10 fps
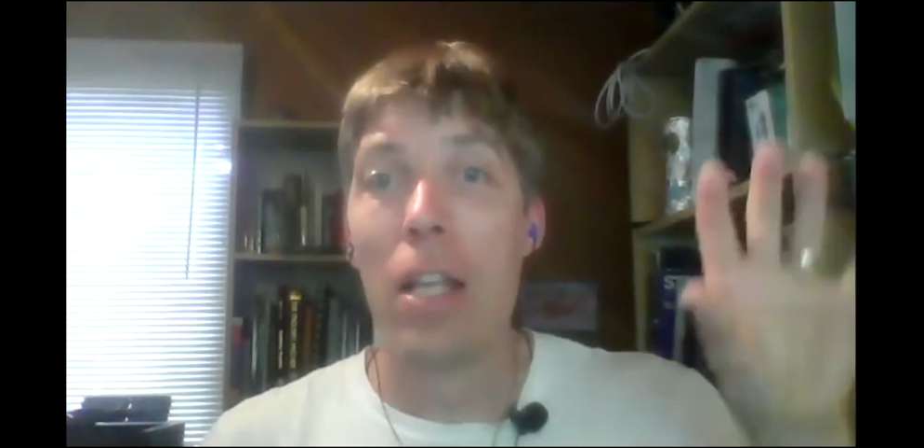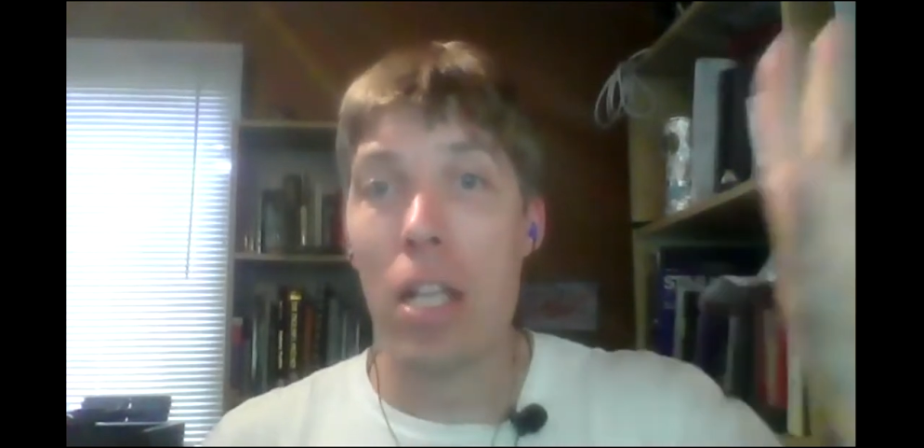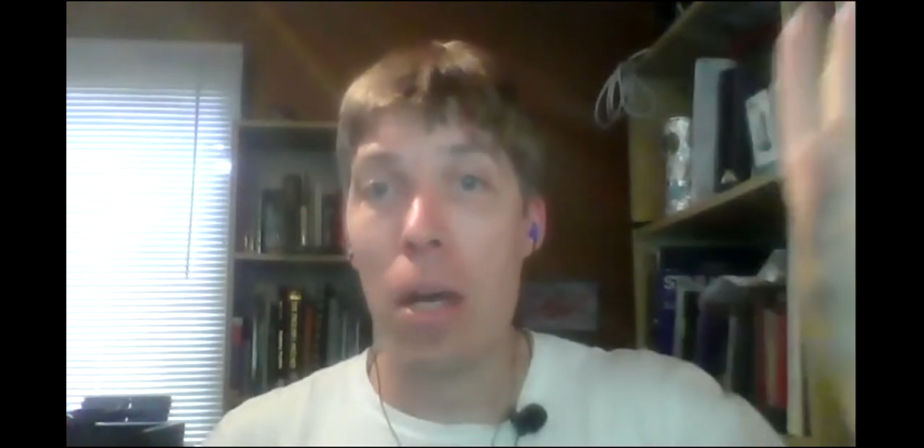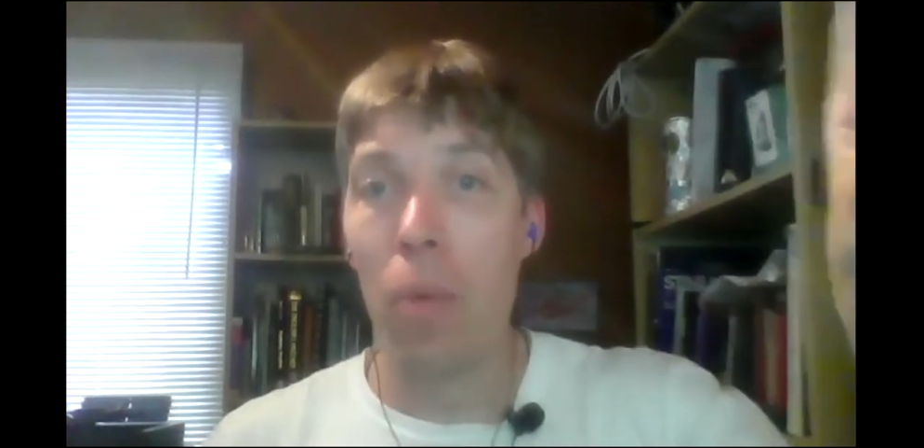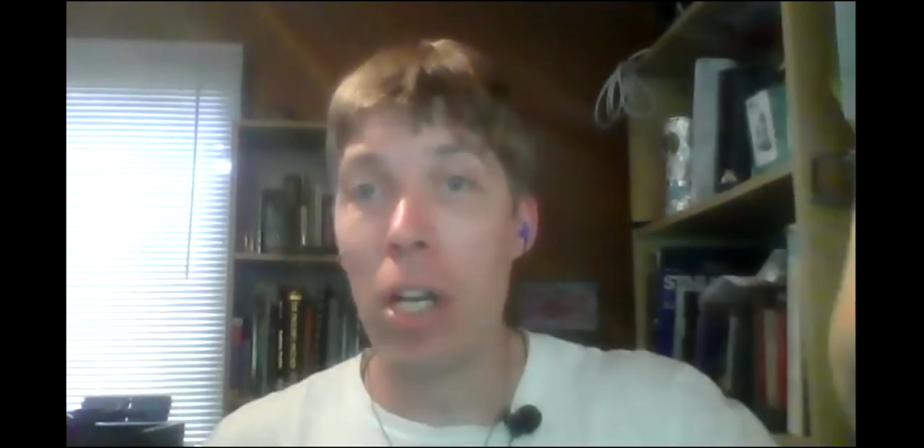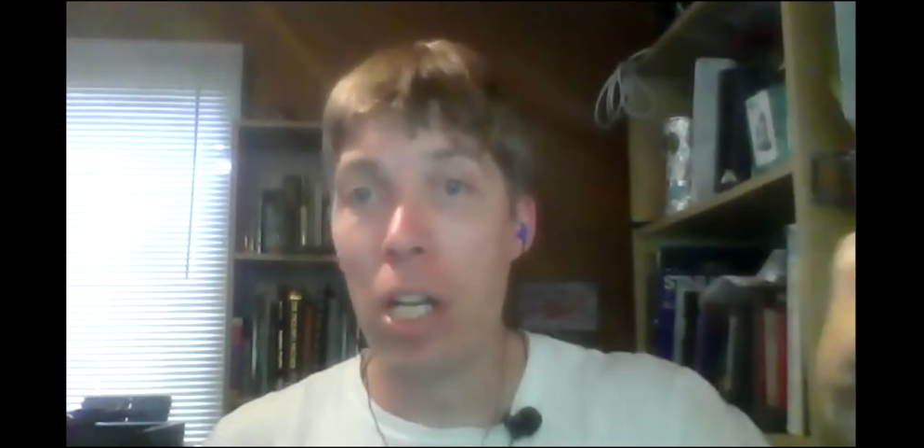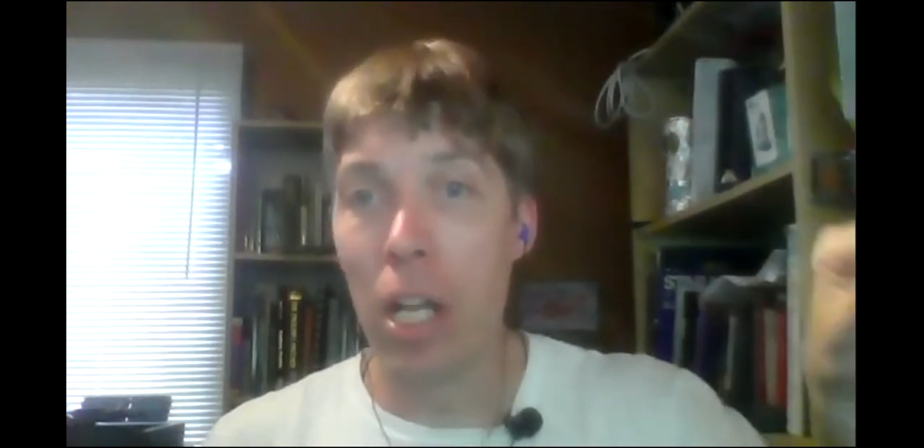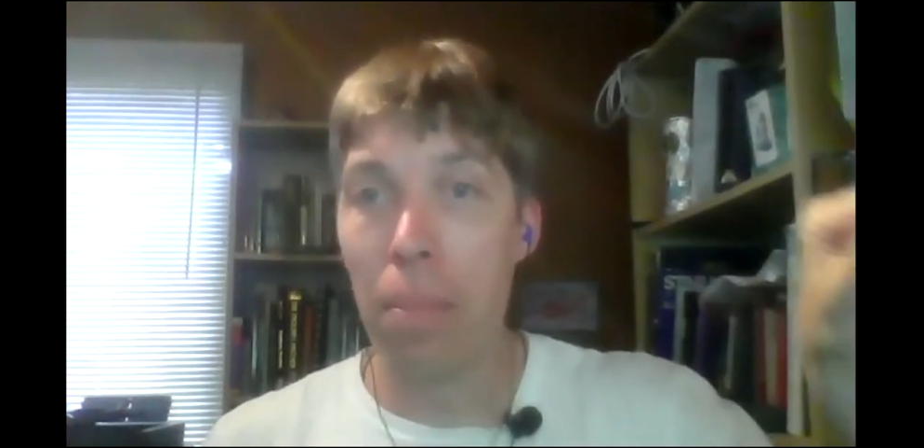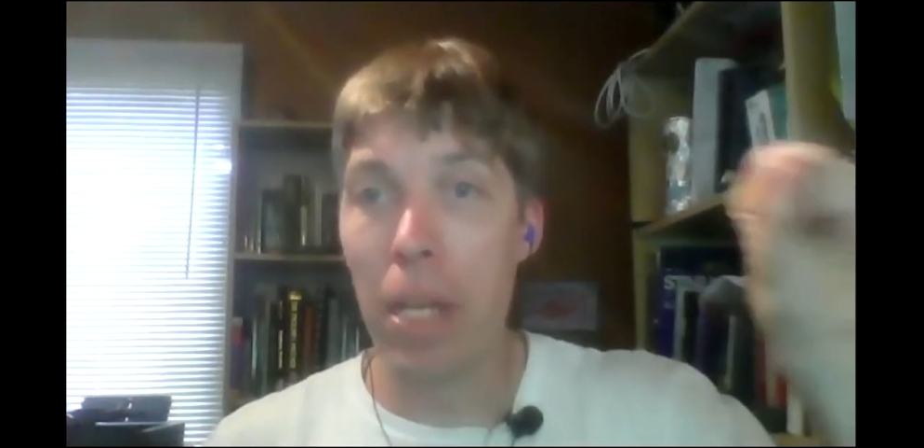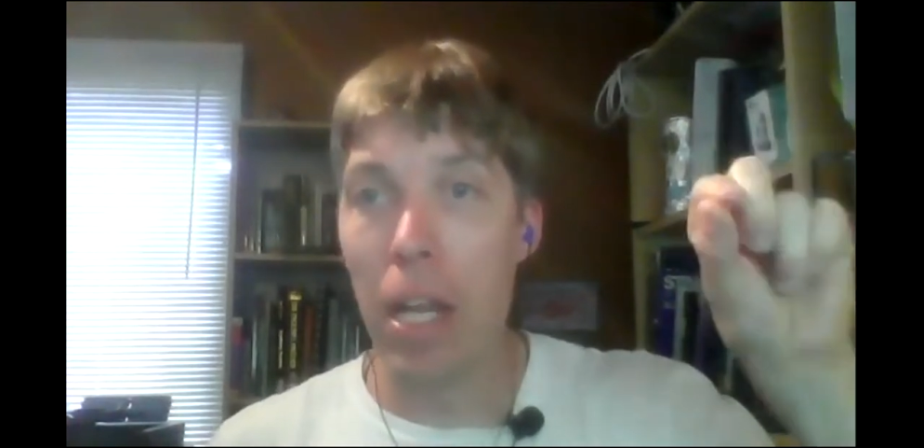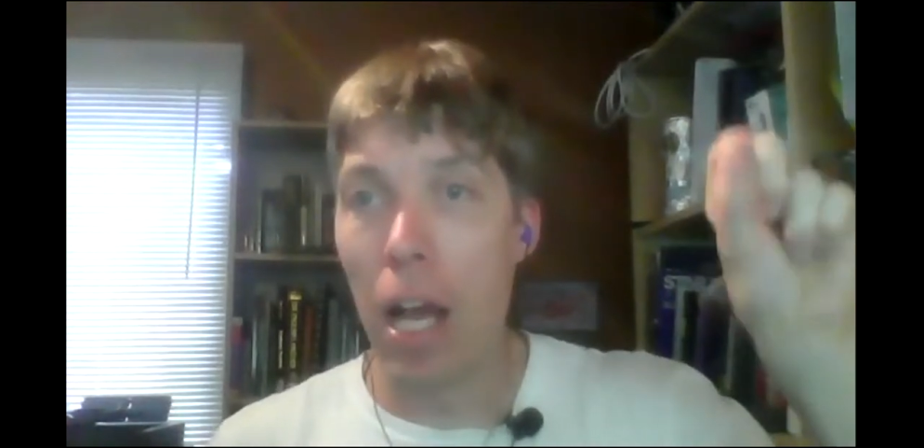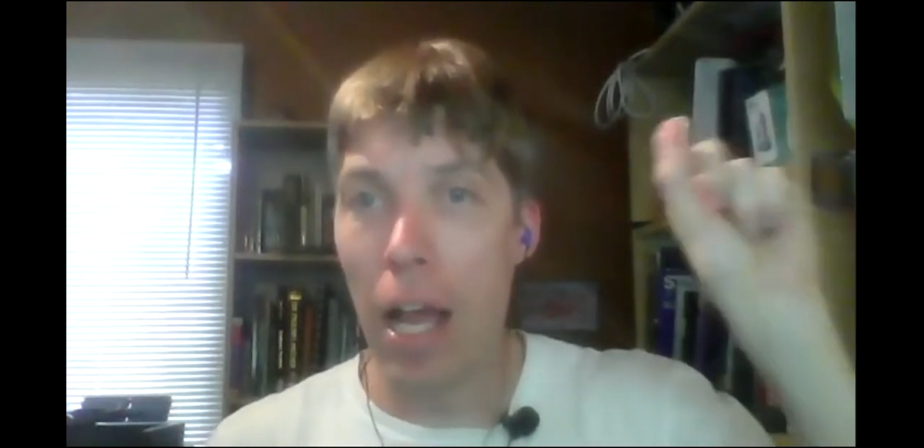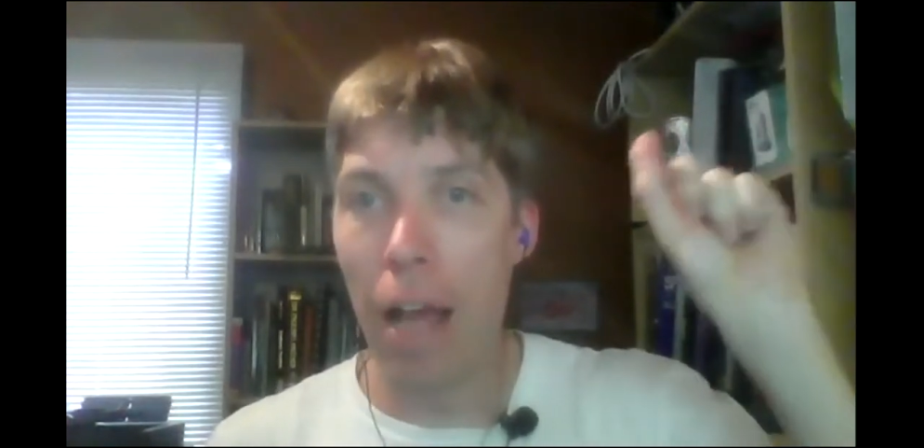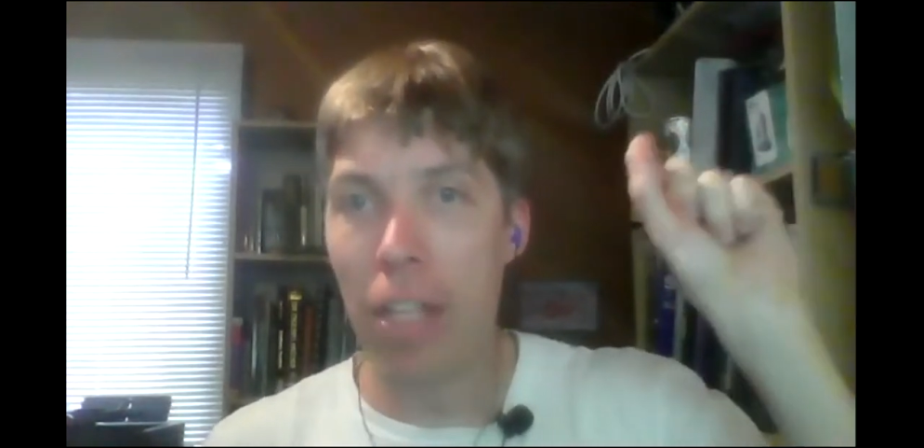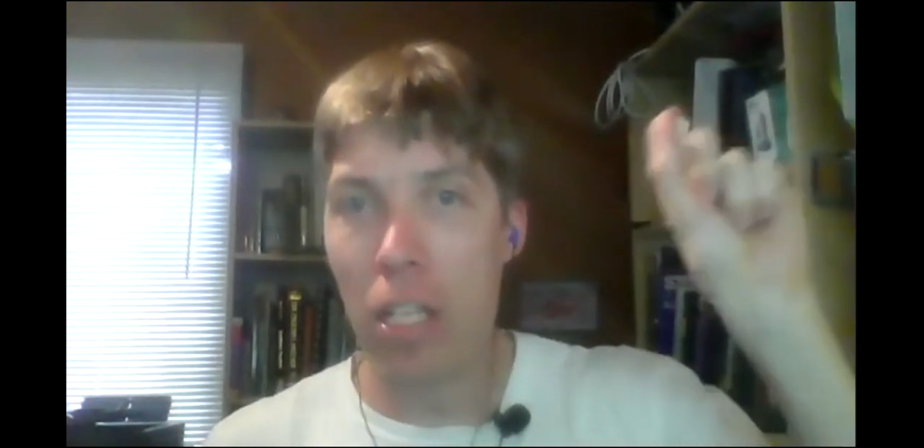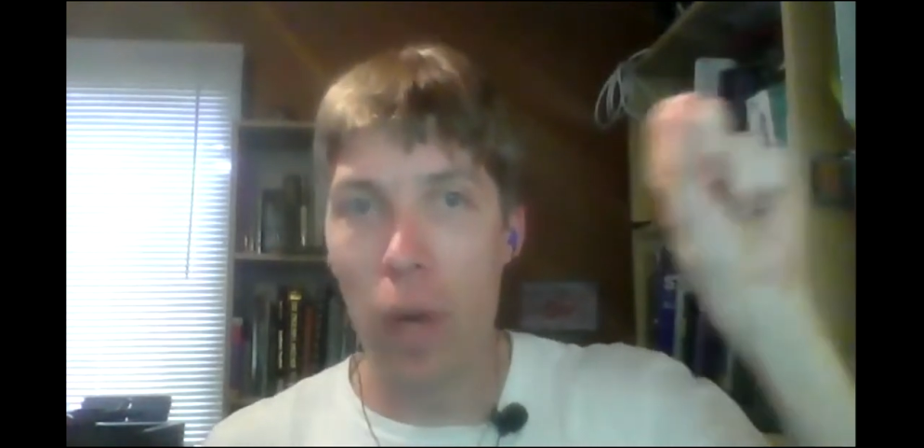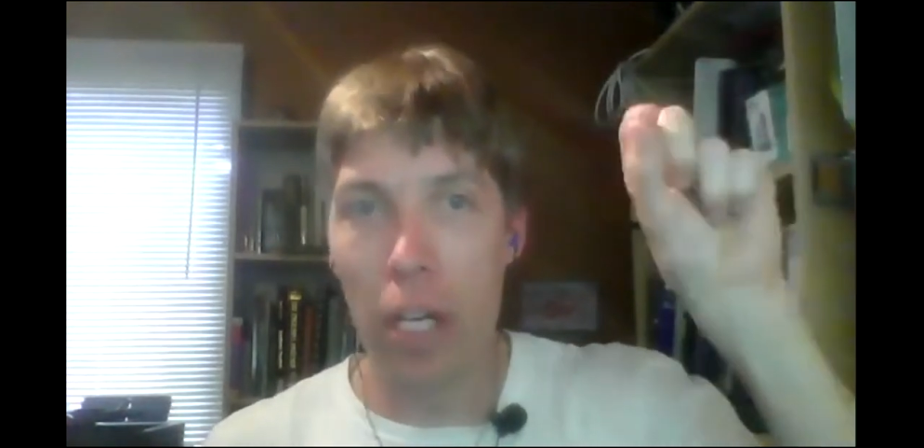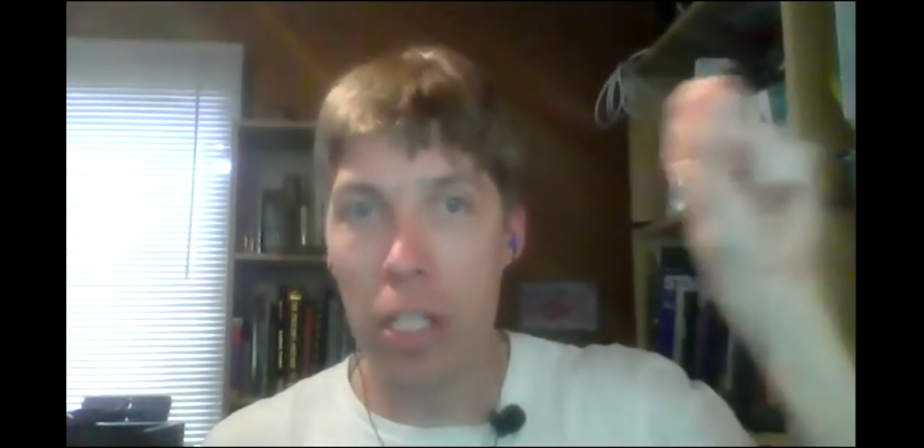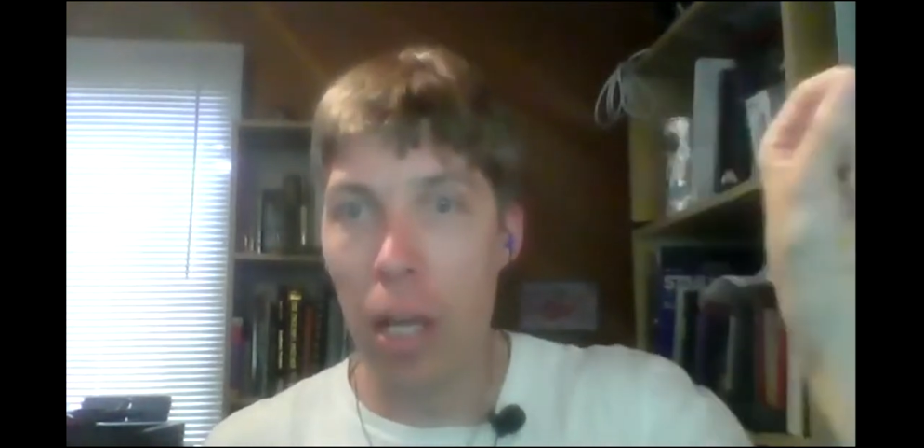someone can be, I have this question,